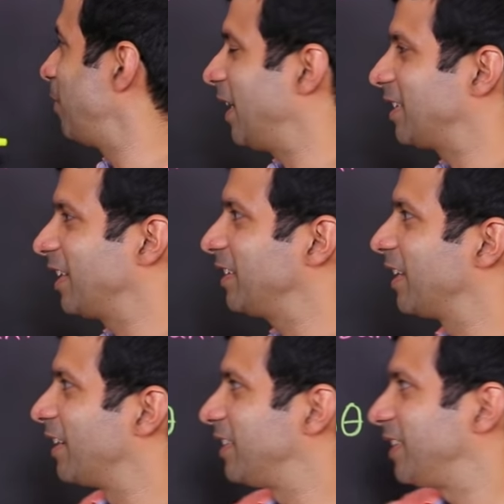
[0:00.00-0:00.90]
base is
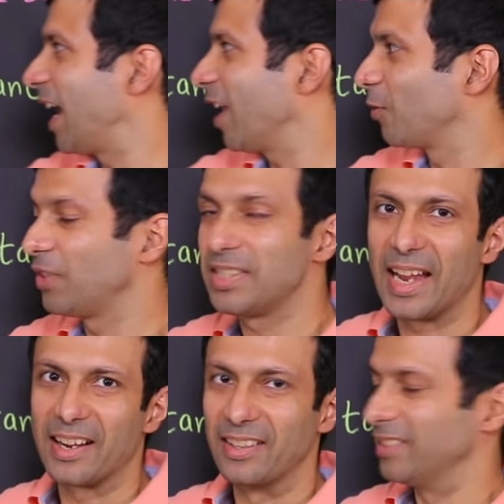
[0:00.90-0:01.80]
tan of this
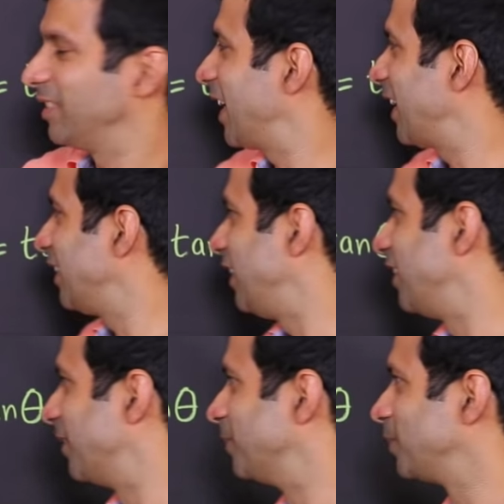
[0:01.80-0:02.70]
angle, tan
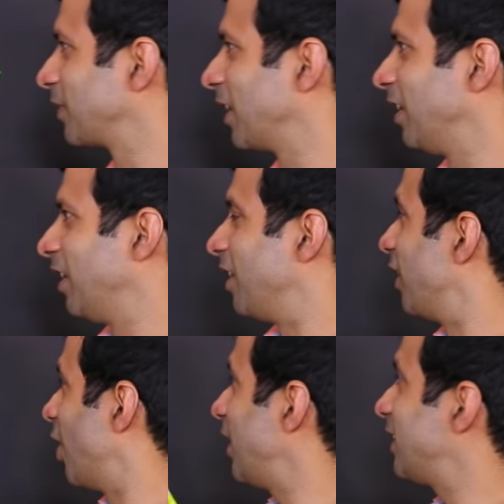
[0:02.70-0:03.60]
theta.
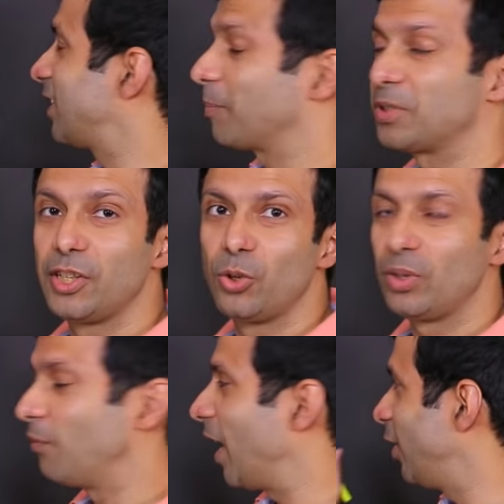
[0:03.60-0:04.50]
Now let's substitute
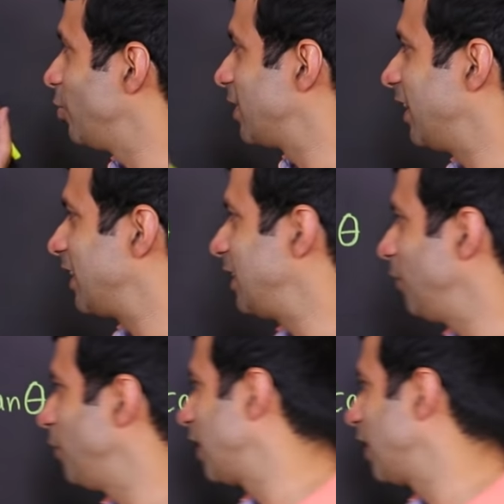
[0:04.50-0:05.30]
the values and let's see if we